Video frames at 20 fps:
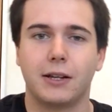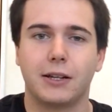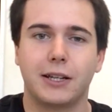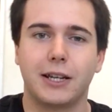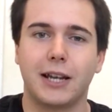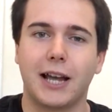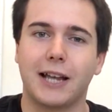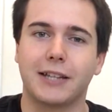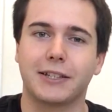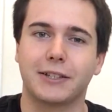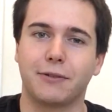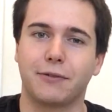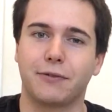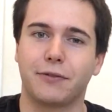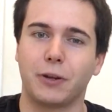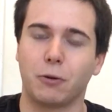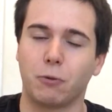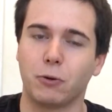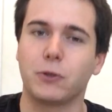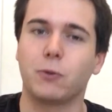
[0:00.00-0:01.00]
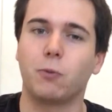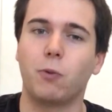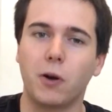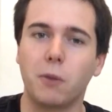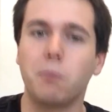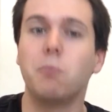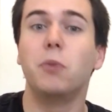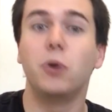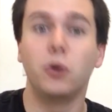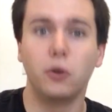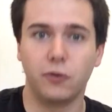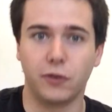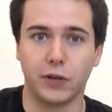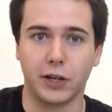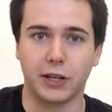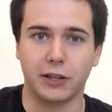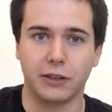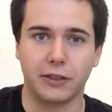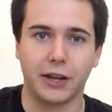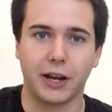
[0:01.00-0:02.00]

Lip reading: He asked if there was one movie